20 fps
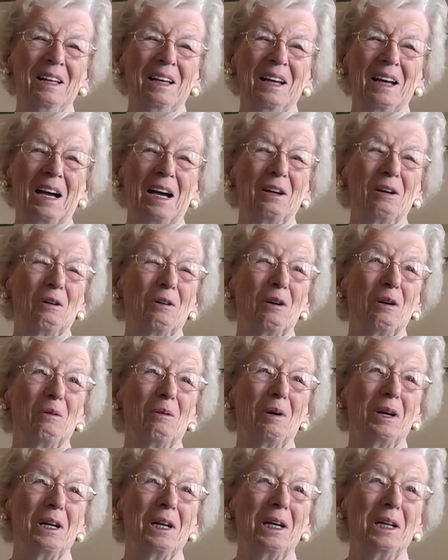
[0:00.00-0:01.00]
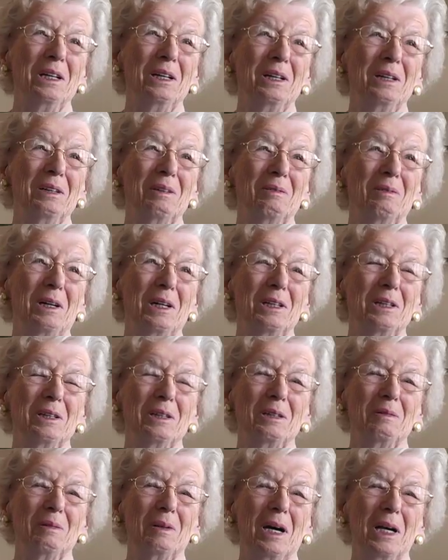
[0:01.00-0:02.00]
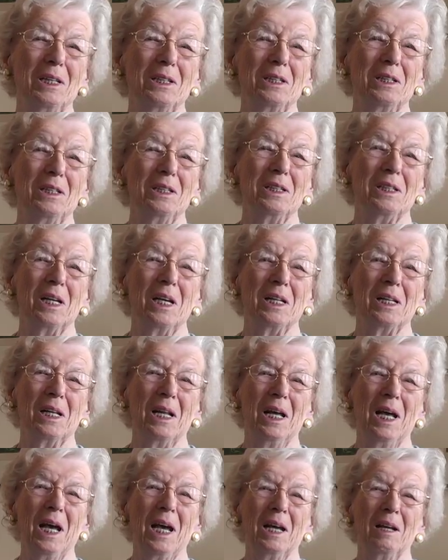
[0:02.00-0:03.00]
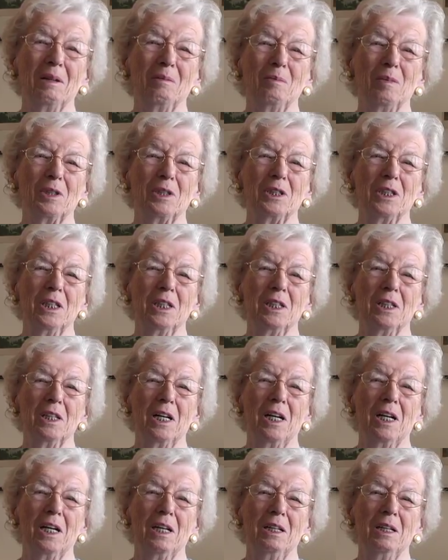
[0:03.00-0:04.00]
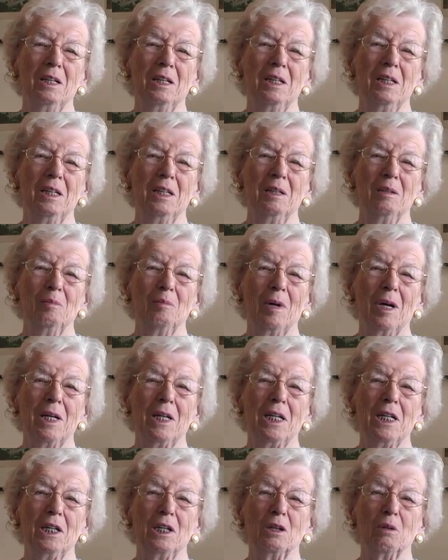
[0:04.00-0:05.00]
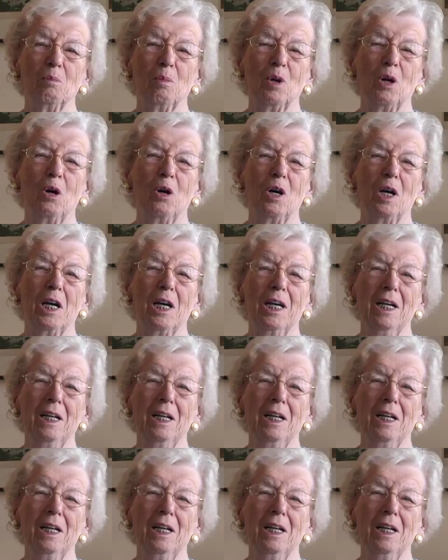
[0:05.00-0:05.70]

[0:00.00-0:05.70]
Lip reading: I don't know why she said that, but she thought, my dear boy.